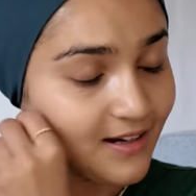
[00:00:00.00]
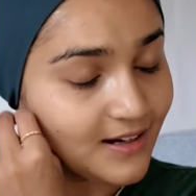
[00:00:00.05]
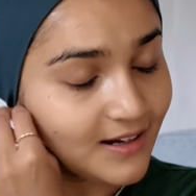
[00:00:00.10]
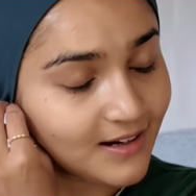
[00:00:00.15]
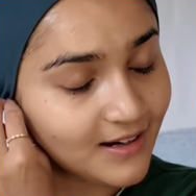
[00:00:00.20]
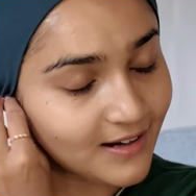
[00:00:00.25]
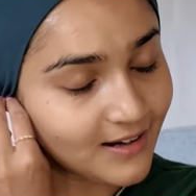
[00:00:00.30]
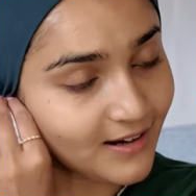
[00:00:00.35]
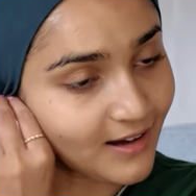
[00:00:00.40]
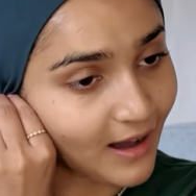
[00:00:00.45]

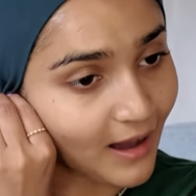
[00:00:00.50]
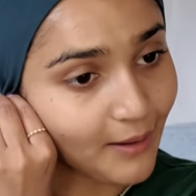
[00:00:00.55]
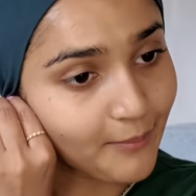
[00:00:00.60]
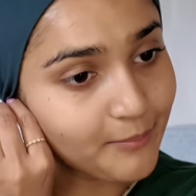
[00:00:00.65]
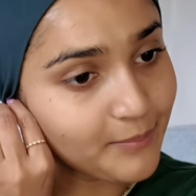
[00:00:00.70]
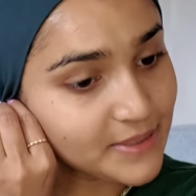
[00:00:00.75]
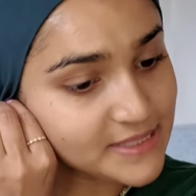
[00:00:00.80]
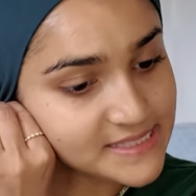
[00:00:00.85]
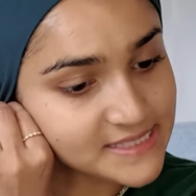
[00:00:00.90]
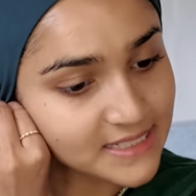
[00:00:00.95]

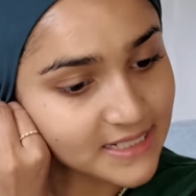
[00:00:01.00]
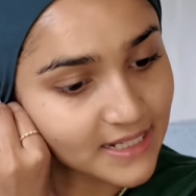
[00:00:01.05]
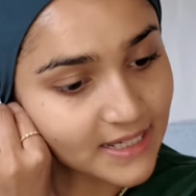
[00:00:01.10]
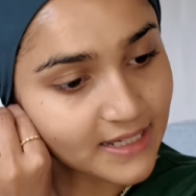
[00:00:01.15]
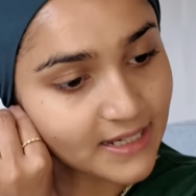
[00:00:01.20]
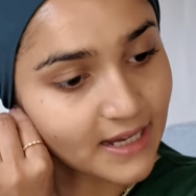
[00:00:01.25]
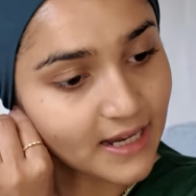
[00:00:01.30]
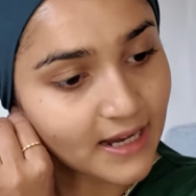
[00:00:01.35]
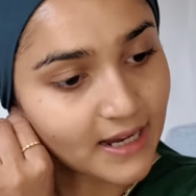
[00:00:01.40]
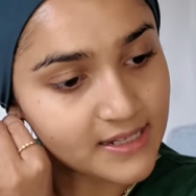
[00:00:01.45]
I'm missing
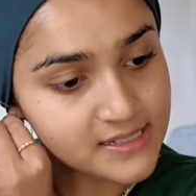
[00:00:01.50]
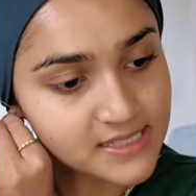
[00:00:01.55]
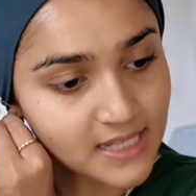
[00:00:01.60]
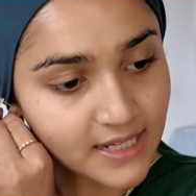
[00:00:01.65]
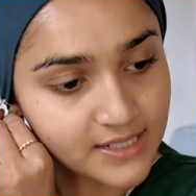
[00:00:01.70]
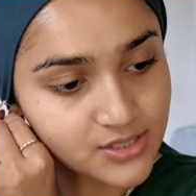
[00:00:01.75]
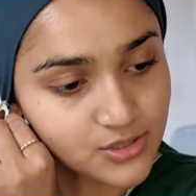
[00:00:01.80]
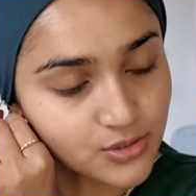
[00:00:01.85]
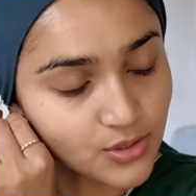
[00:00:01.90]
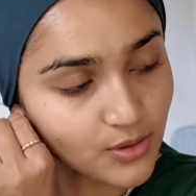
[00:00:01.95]
it, guys.
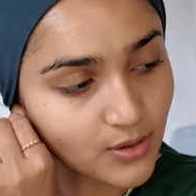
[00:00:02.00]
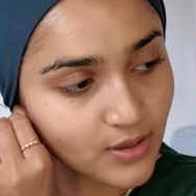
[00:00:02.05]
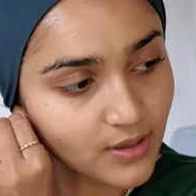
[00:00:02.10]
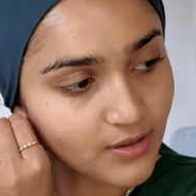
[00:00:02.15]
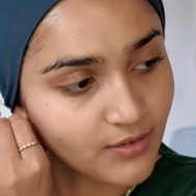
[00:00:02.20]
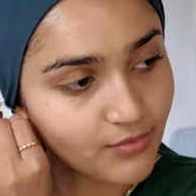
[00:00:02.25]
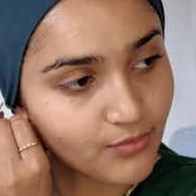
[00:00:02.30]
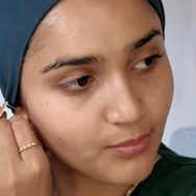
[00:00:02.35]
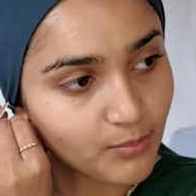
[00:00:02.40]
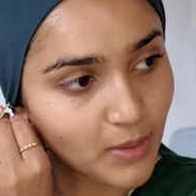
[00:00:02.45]
I don't know
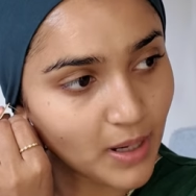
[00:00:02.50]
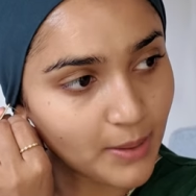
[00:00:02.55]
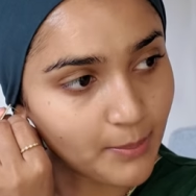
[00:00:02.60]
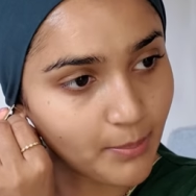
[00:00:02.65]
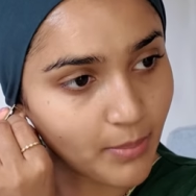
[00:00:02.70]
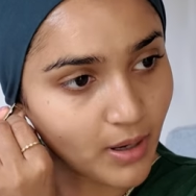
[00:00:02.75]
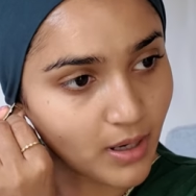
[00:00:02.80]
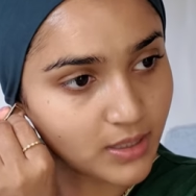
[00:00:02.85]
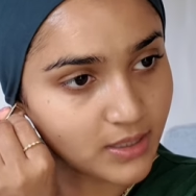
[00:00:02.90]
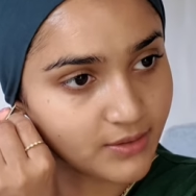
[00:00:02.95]
if my
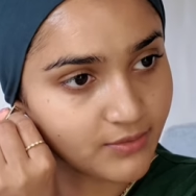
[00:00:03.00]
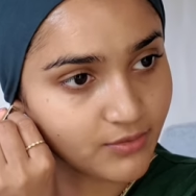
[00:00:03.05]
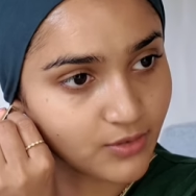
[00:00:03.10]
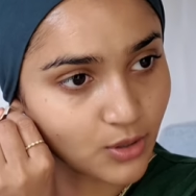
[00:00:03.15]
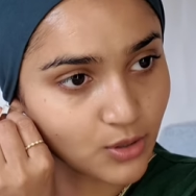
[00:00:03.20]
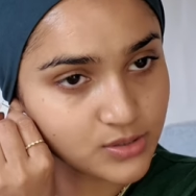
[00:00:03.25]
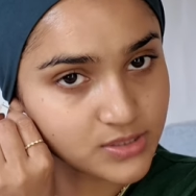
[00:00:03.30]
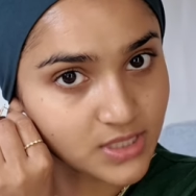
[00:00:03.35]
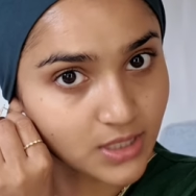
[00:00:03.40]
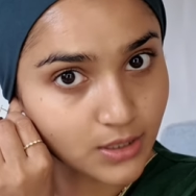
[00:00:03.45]
Bali
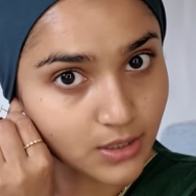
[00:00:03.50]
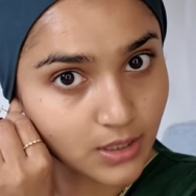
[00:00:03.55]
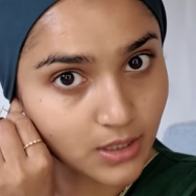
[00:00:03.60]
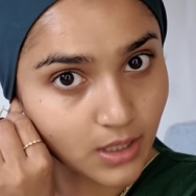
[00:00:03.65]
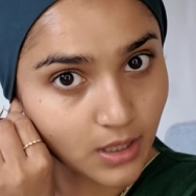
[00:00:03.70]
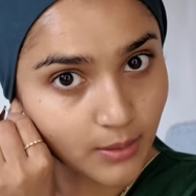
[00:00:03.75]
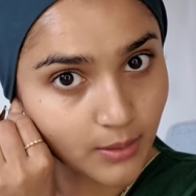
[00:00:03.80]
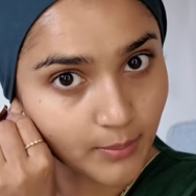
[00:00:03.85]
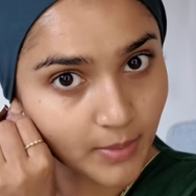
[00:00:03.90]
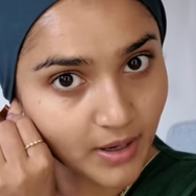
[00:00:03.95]
vlogs are gonna
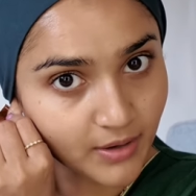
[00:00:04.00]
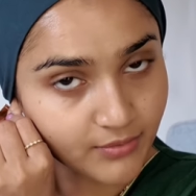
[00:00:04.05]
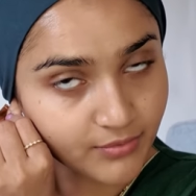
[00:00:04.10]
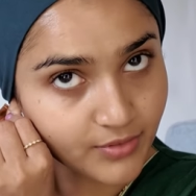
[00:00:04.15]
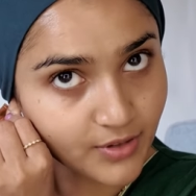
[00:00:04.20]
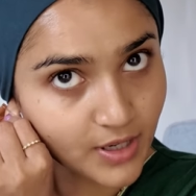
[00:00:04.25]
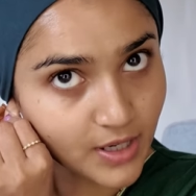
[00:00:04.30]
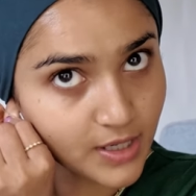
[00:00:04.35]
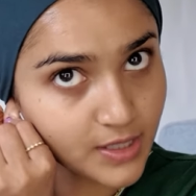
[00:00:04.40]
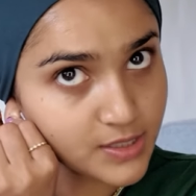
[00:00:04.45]
come out
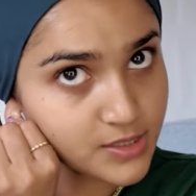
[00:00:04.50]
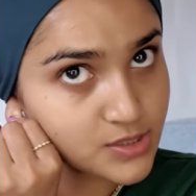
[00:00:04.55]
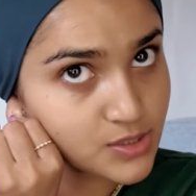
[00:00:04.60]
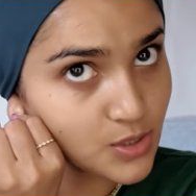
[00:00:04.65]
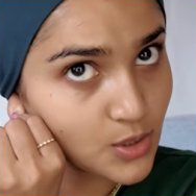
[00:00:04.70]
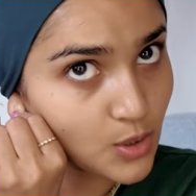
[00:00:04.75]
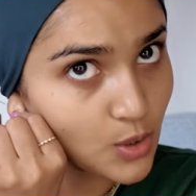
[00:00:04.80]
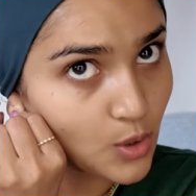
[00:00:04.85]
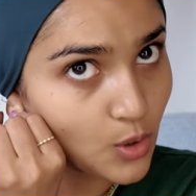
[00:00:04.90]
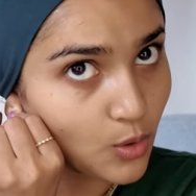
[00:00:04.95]
first
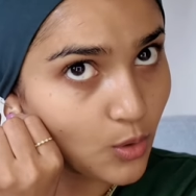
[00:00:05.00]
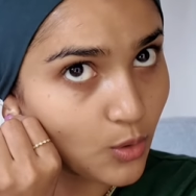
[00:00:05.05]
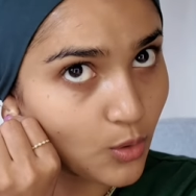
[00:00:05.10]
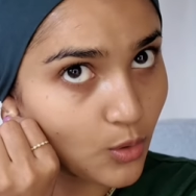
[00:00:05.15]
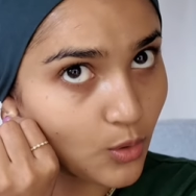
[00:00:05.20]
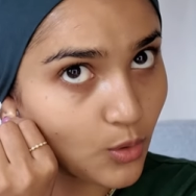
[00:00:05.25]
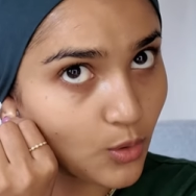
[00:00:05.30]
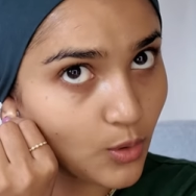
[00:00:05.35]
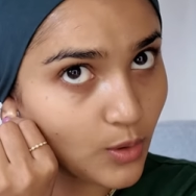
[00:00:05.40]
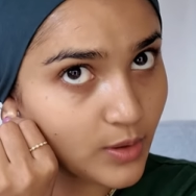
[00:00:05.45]

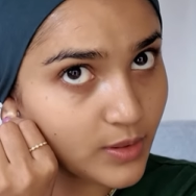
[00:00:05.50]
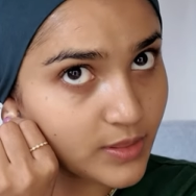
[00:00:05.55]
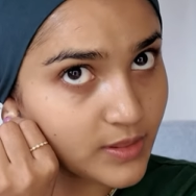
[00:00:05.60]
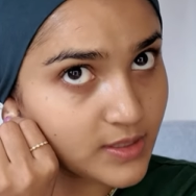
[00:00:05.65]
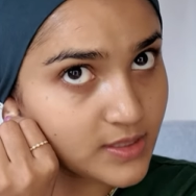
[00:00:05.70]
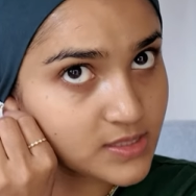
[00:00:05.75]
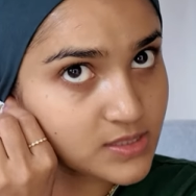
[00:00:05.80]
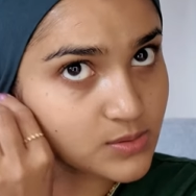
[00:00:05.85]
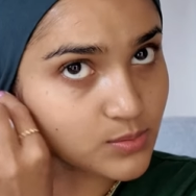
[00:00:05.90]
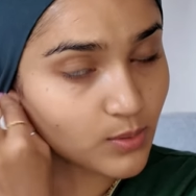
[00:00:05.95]
or
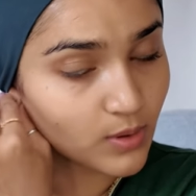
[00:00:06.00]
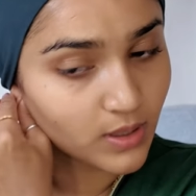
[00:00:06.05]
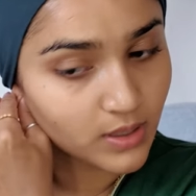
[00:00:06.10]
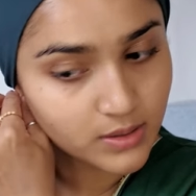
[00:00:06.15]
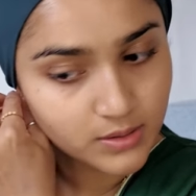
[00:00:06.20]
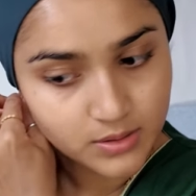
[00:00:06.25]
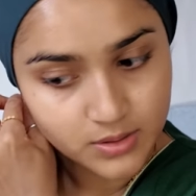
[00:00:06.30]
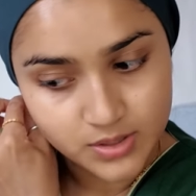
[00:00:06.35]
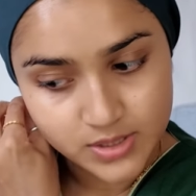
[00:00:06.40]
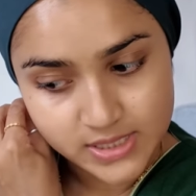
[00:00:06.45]
this one,
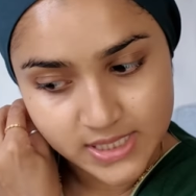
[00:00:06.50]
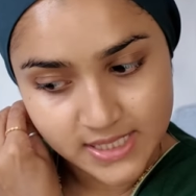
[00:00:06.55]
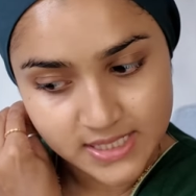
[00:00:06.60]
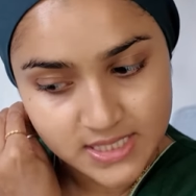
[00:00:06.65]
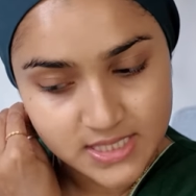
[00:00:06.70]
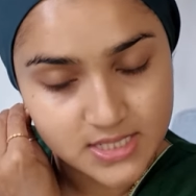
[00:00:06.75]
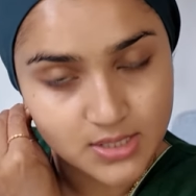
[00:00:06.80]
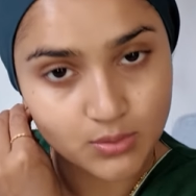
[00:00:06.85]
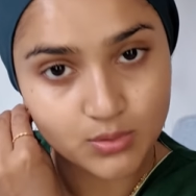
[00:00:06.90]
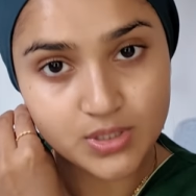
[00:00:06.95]
because I
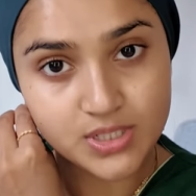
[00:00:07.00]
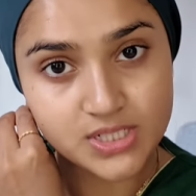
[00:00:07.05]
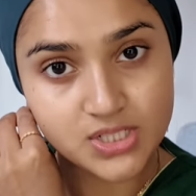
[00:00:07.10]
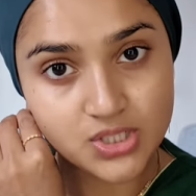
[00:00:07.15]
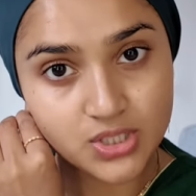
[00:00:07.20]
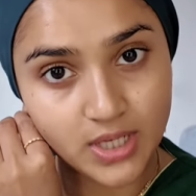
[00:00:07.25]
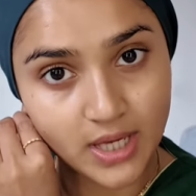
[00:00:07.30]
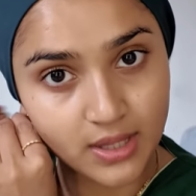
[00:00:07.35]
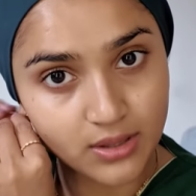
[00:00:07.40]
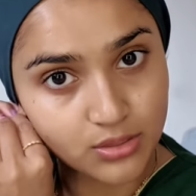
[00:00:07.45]
still need
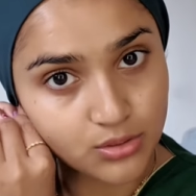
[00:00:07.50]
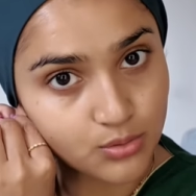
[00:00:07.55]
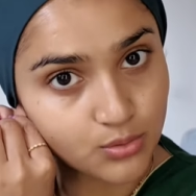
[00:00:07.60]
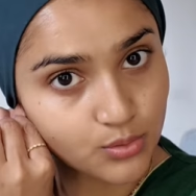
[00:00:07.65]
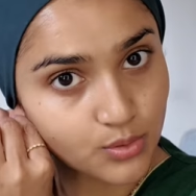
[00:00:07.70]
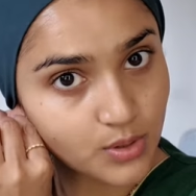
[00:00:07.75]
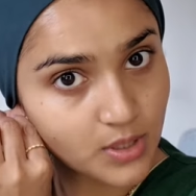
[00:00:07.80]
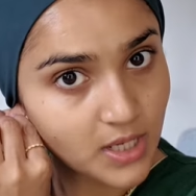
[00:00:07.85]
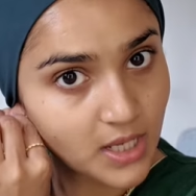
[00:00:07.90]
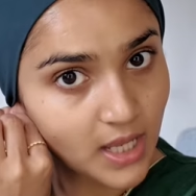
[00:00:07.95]
to get
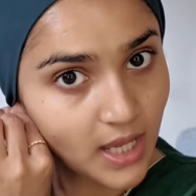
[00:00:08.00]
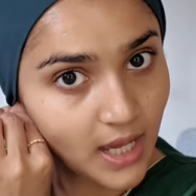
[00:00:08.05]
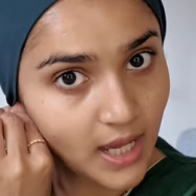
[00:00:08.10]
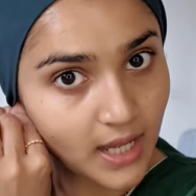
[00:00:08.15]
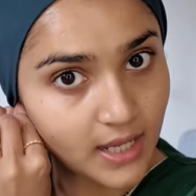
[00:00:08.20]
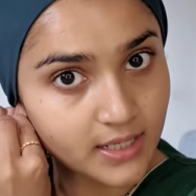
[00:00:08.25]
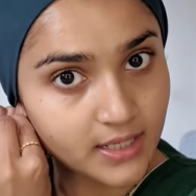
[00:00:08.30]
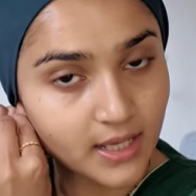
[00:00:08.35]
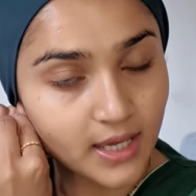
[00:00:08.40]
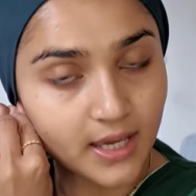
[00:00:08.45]
through
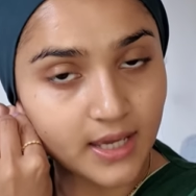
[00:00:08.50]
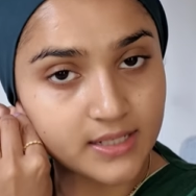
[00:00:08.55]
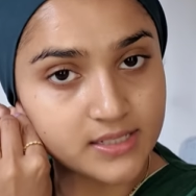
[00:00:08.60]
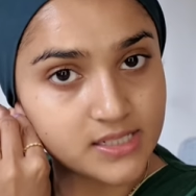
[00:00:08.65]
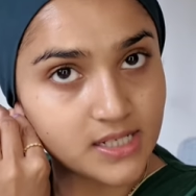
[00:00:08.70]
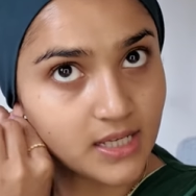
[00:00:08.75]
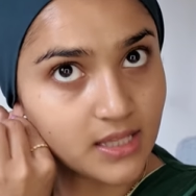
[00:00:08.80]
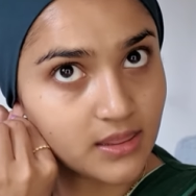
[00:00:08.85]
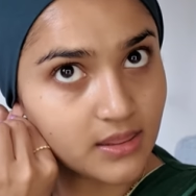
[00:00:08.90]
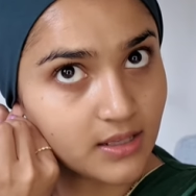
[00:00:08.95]
and
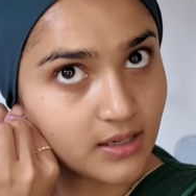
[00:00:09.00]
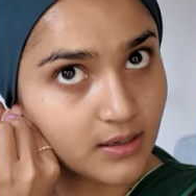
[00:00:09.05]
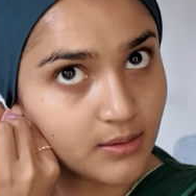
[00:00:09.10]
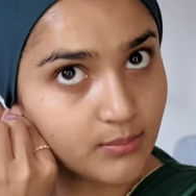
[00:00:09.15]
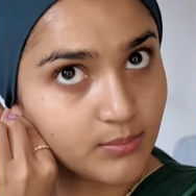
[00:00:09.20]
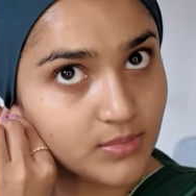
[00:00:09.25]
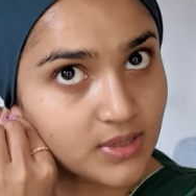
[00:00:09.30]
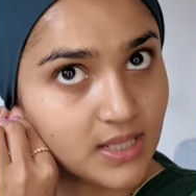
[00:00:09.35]
edit them.